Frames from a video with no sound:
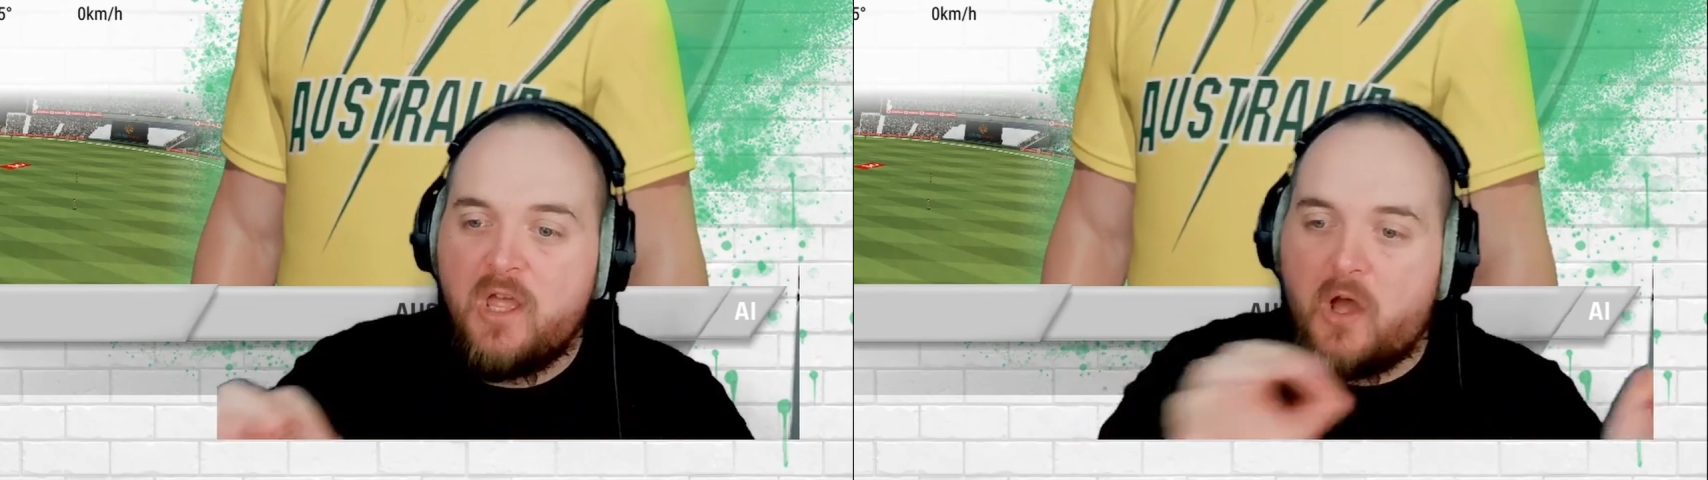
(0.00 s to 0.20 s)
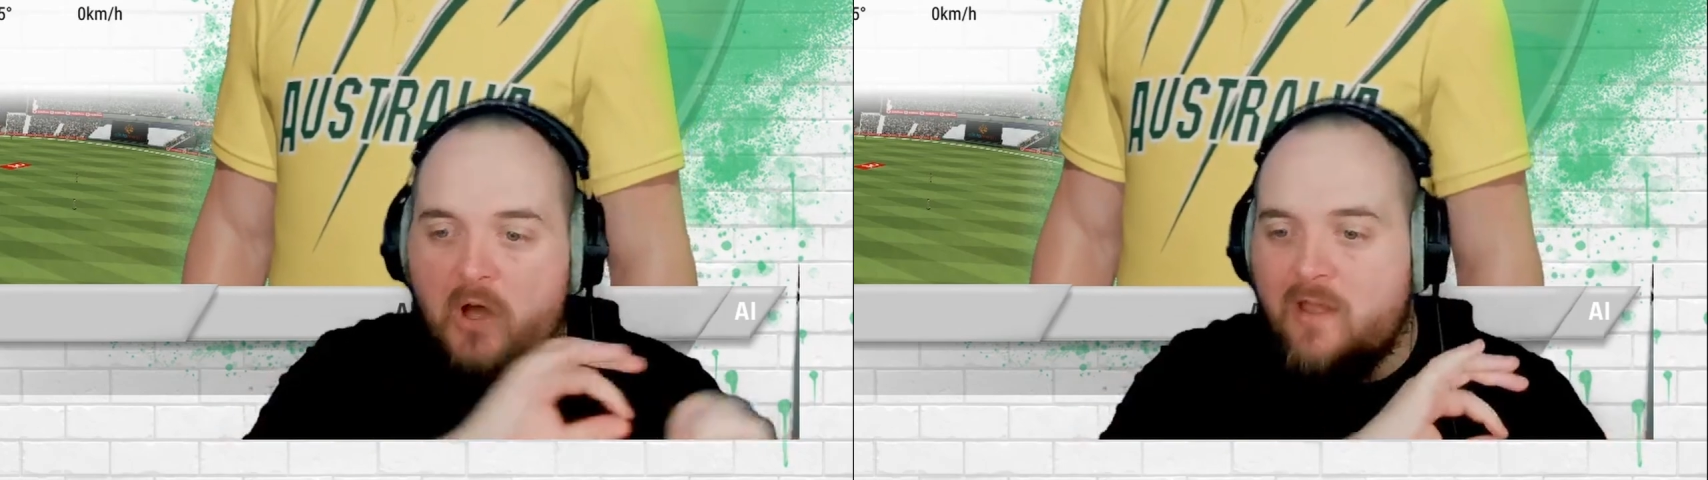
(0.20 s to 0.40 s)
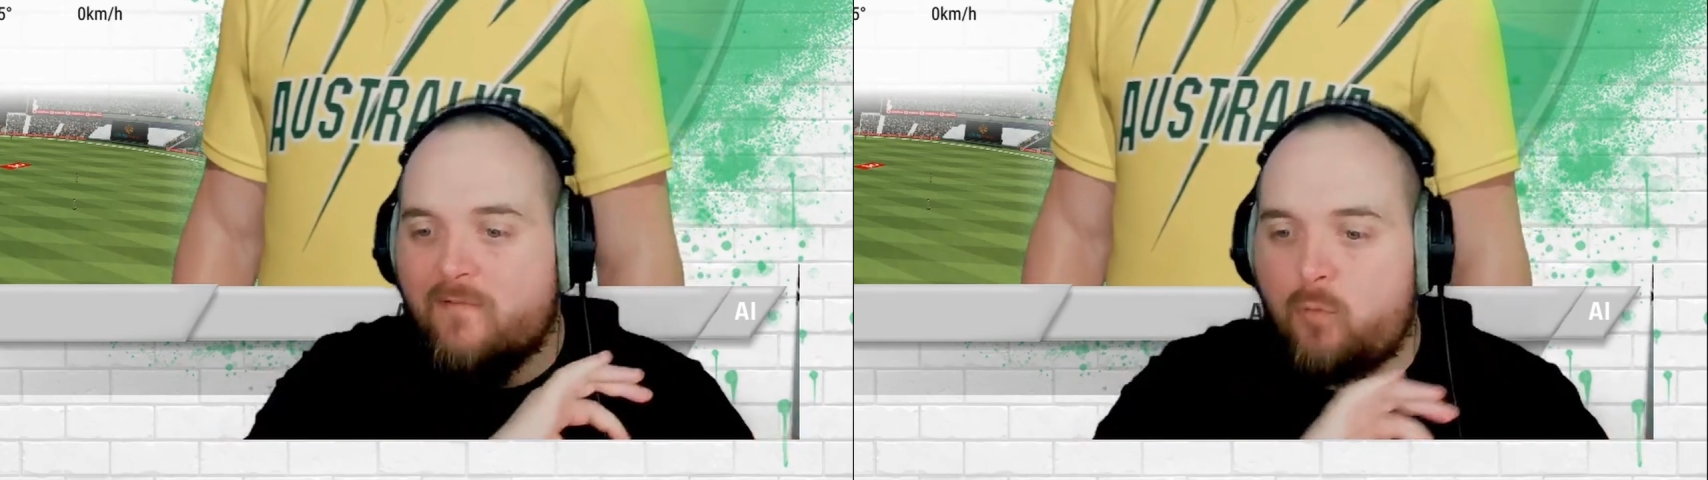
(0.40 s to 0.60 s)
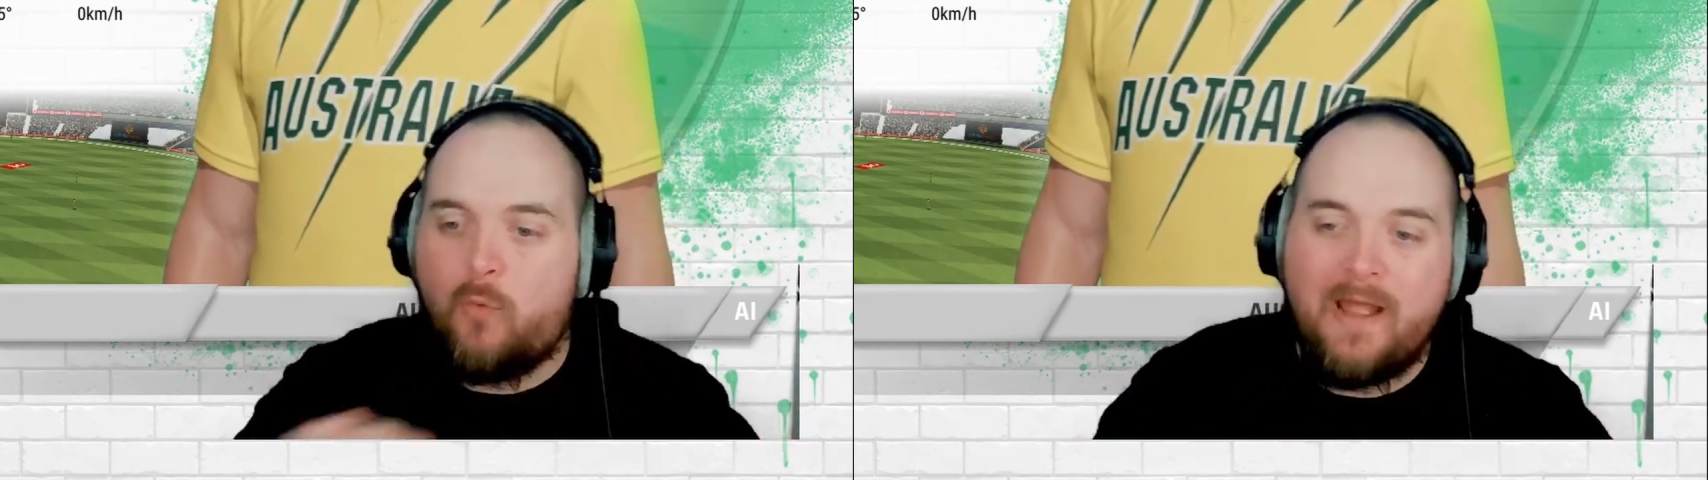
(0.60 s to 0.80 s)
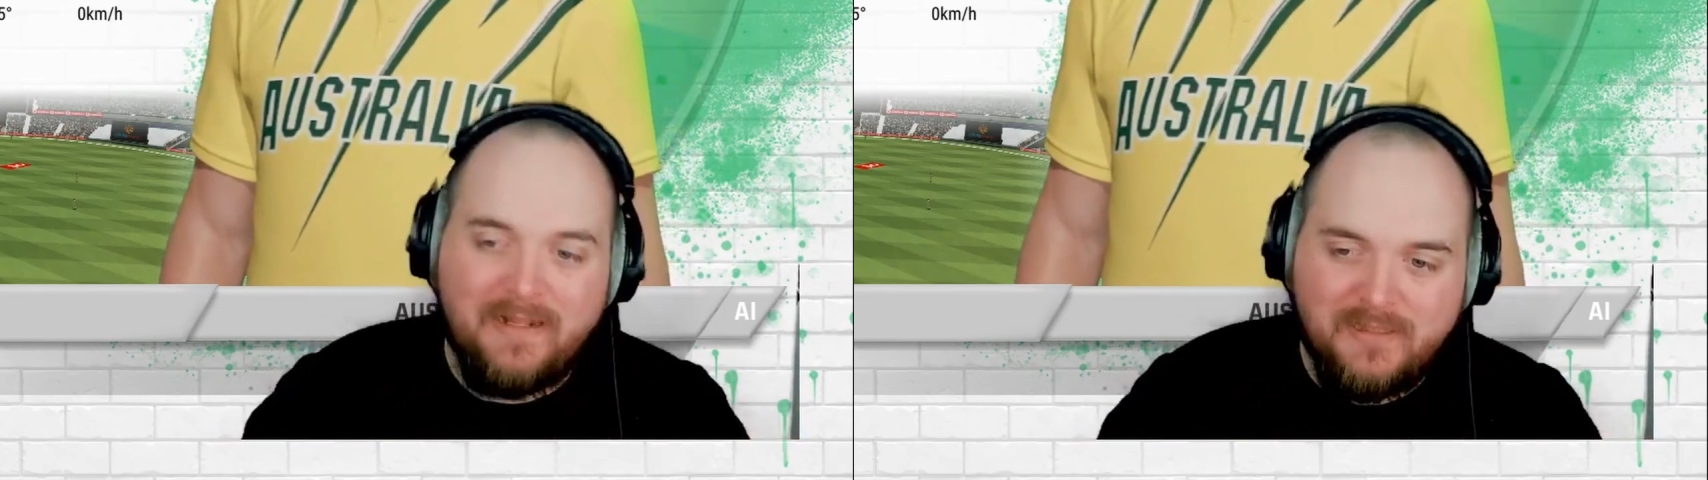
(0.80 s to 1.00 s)
I have
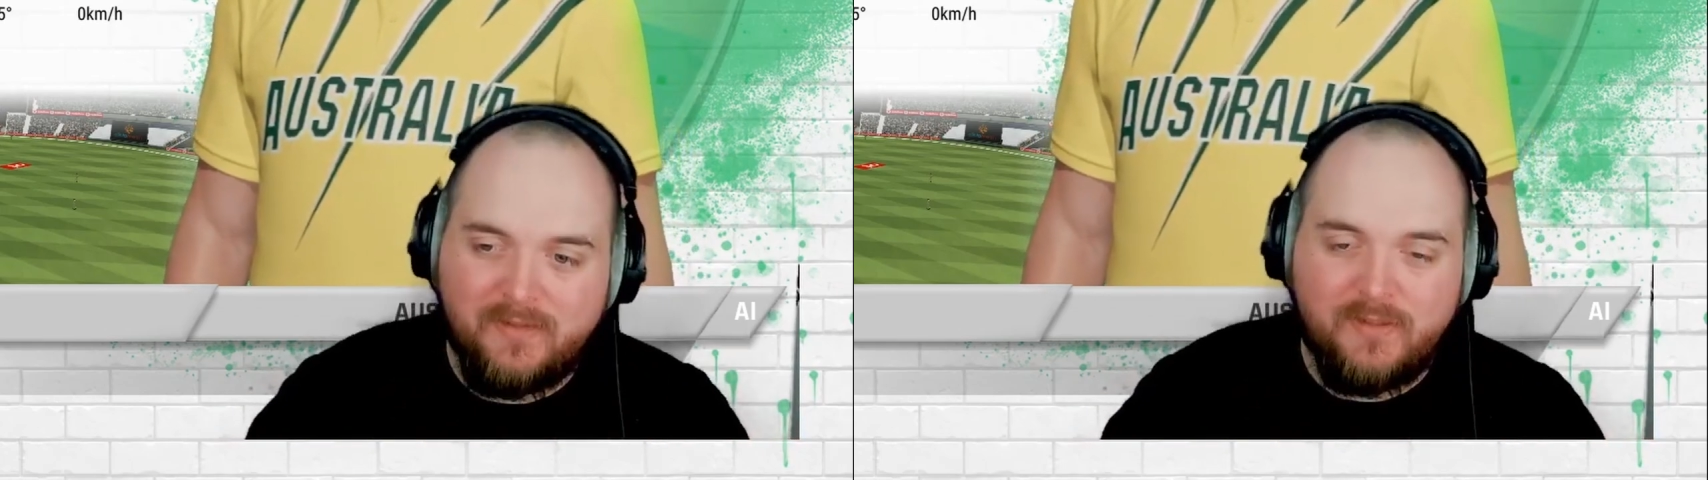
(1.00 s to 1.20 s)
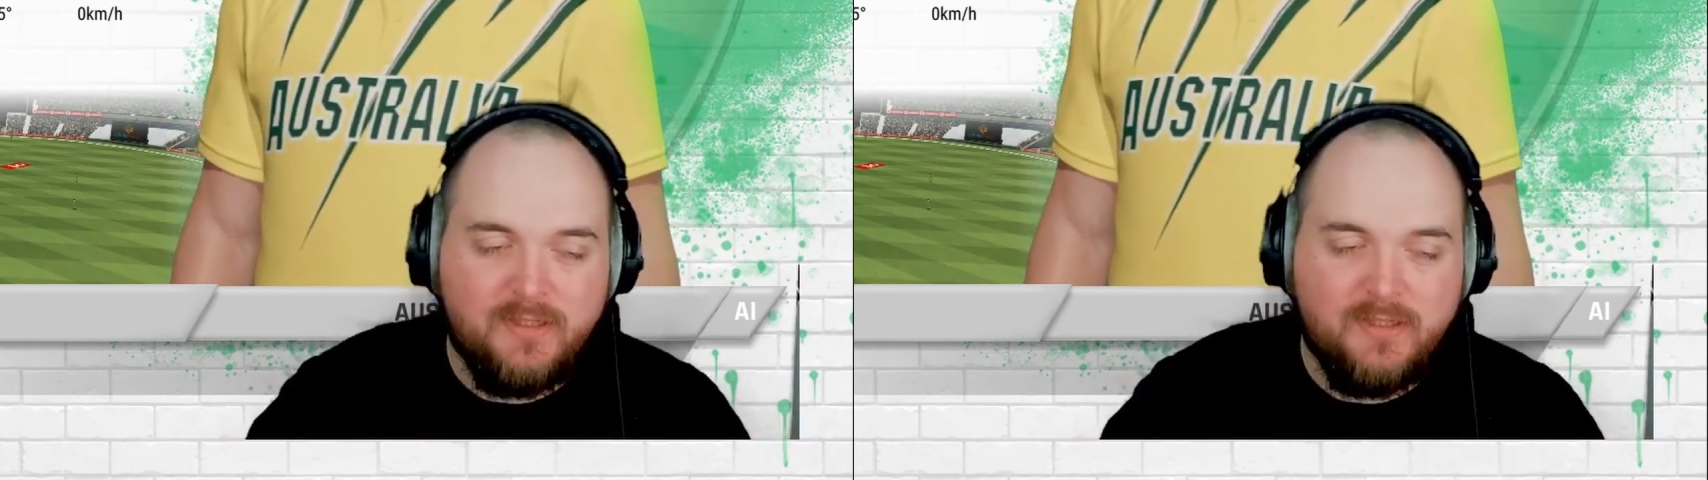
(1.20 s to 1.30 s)
whacked the